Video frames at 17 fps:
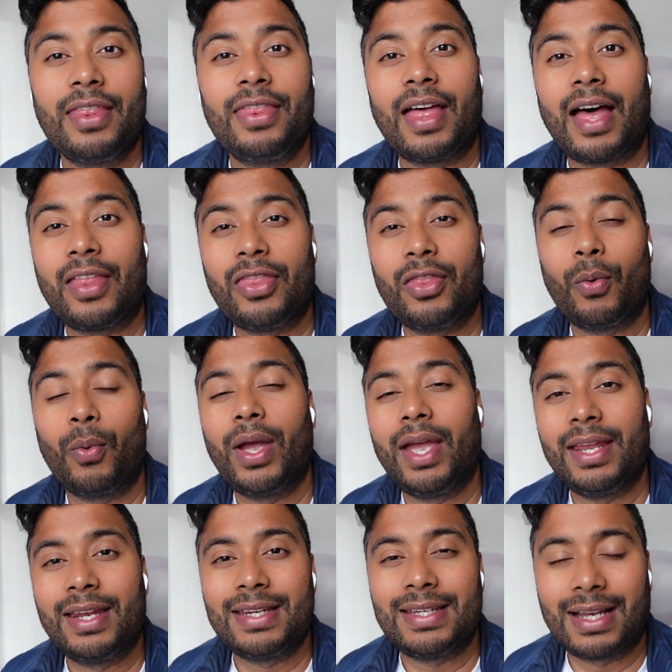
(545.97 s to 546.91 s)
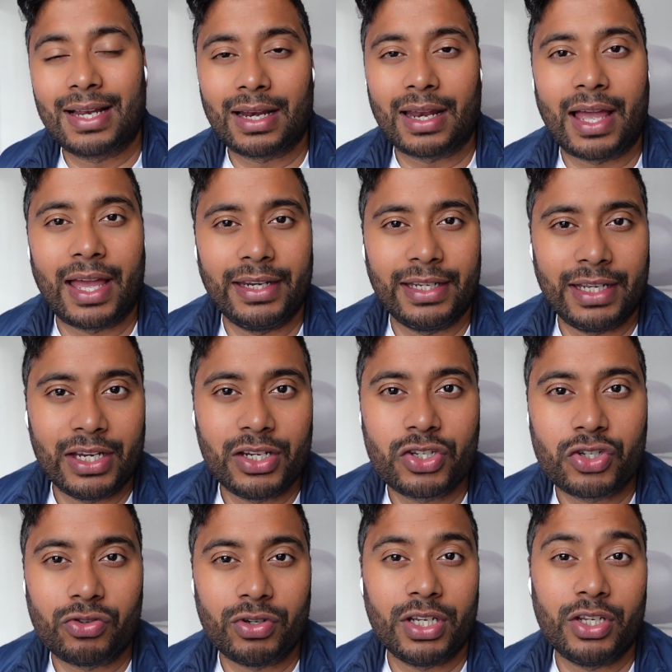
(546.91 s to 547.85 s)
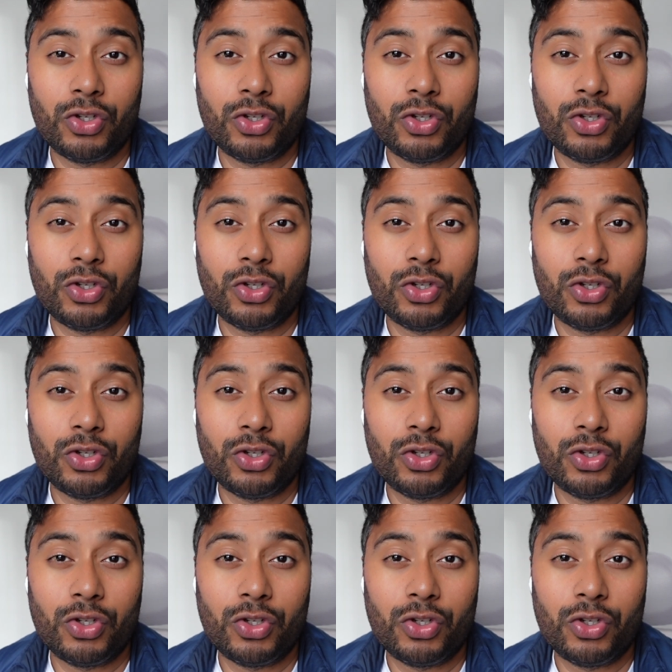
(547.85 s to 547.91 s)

that they were in a declining industry,